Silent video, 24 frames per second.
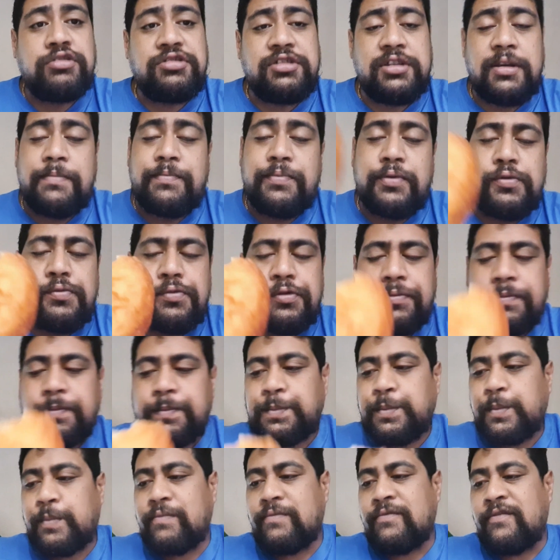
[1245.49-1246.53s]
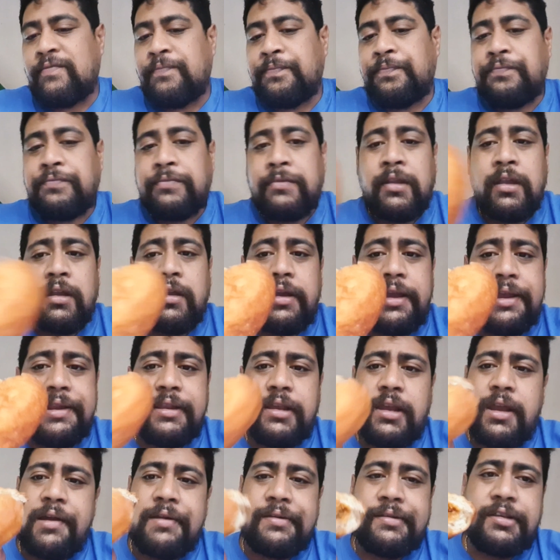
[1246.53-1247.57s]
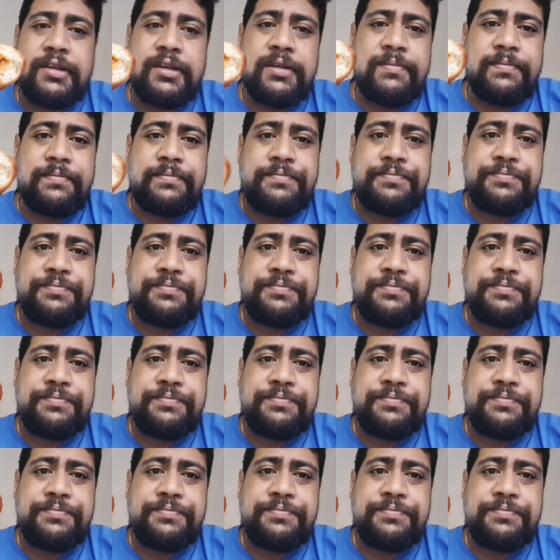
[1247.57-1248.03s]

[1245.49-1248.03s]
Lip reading: siampopo. And yeah, see?